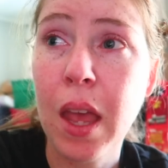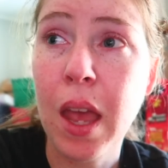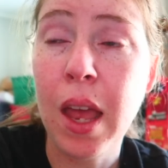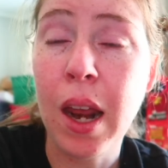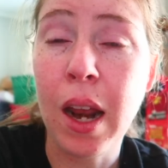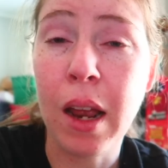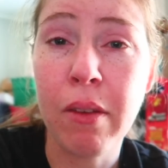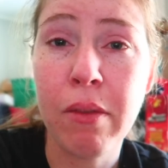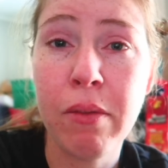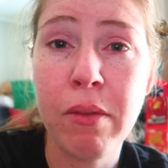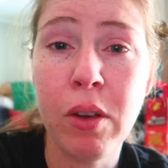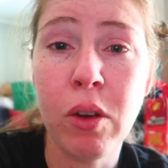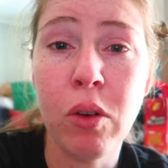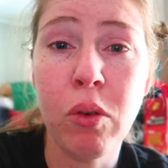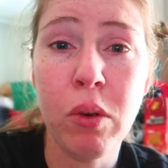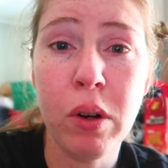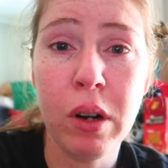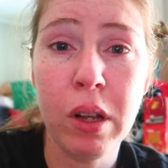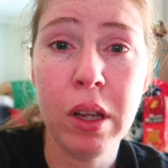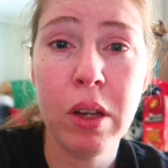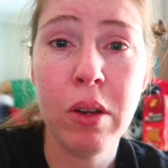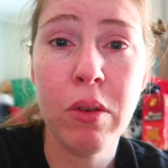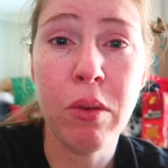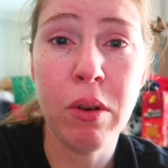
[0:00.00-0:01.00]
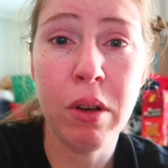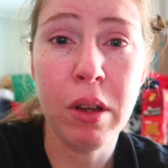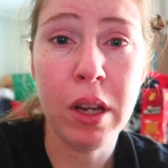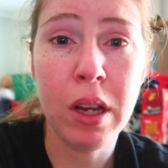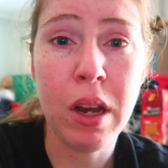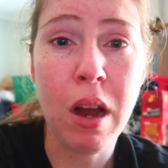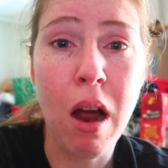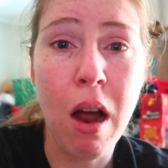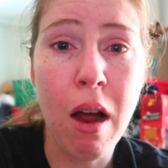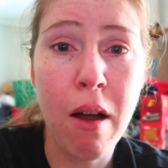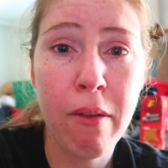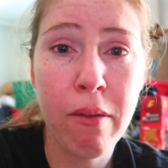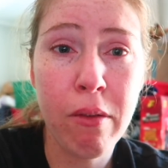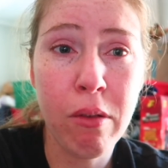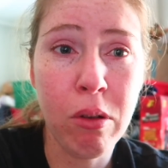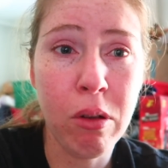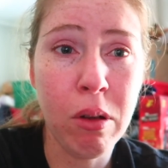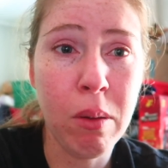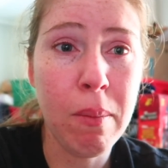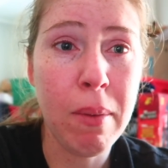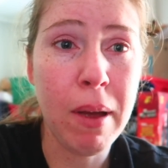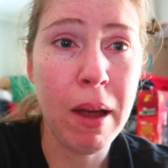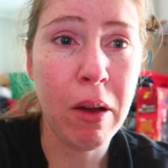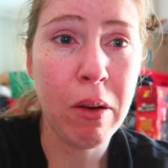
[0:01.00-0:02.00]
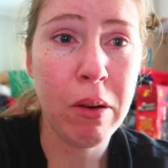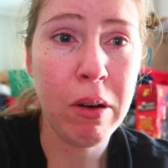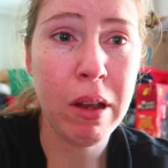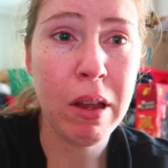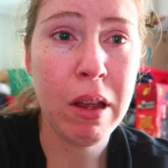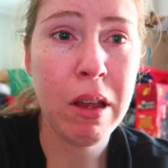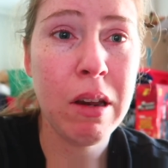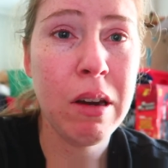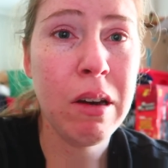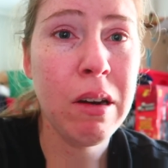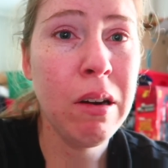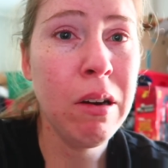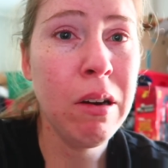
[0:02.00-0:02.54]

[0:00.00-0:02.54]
and I feel really, really awful about it.